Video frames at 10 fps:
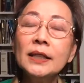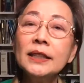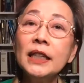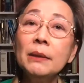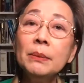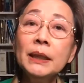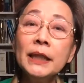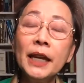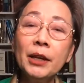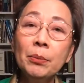Treatment
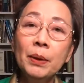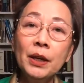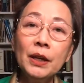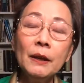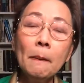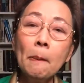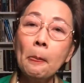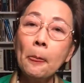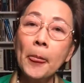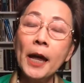can be
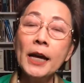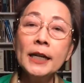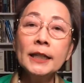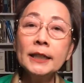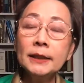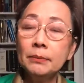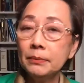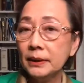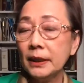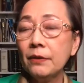
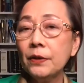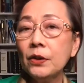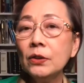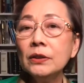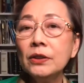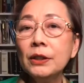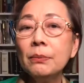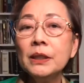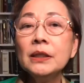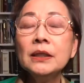several
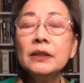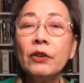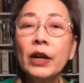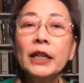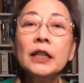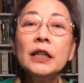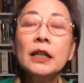treatments, right?